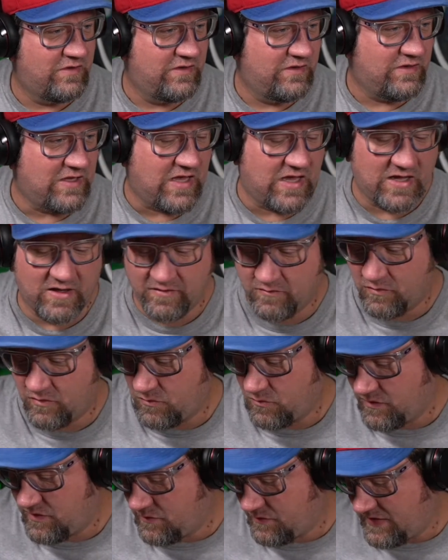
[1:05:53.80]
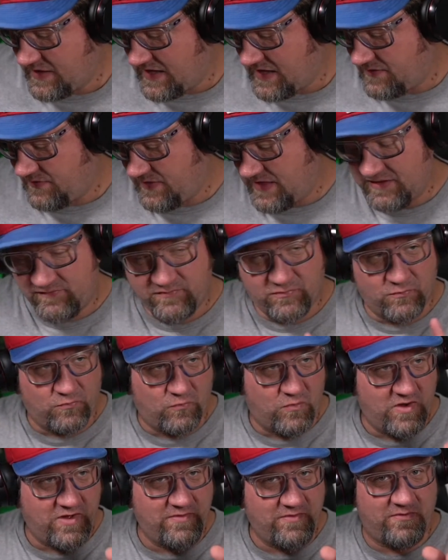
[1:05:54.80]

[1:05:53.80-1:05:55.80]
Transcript: Yeah, well, that's one